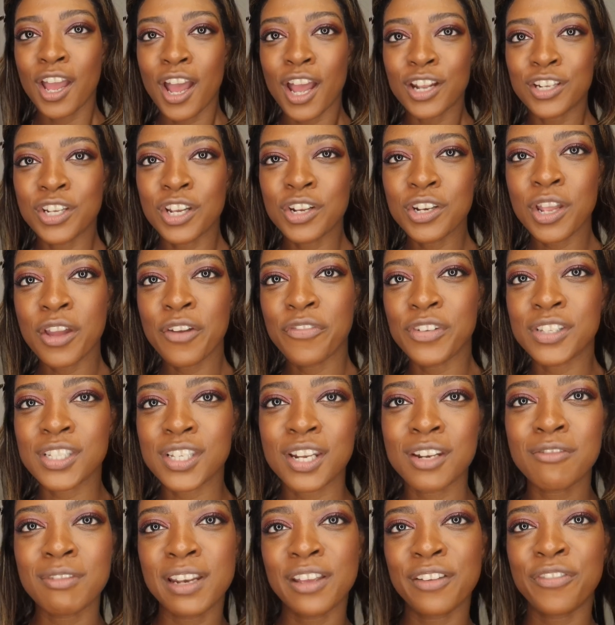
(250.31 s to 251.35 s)
I don't know if it's
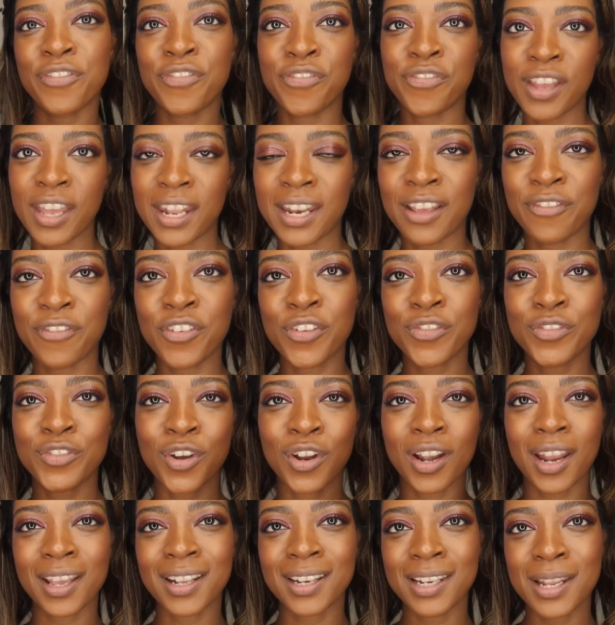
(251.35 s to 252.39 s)
gonna really fit if you've
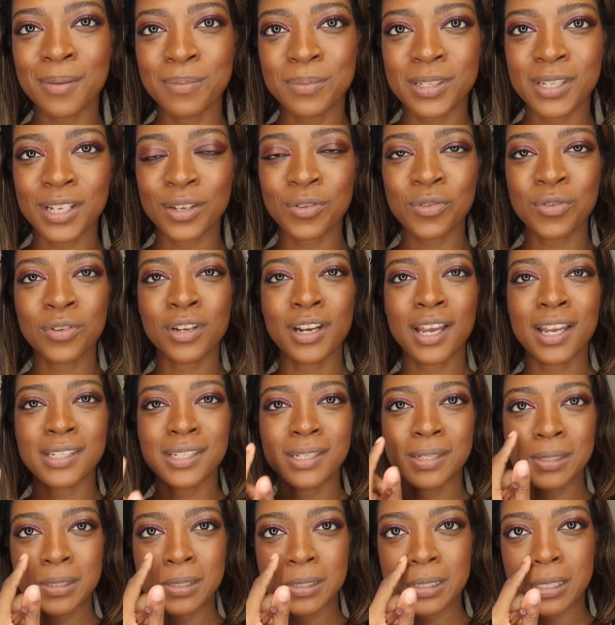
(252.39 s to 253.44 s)
got like lipstick
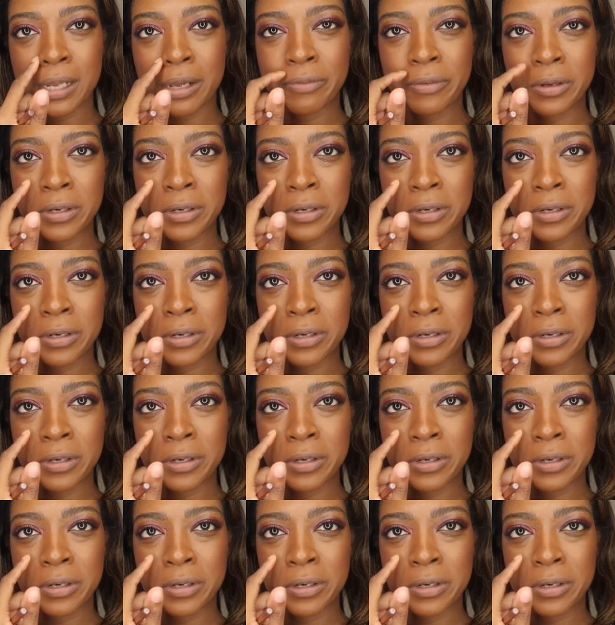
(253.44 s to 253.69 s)
organizers and stuff.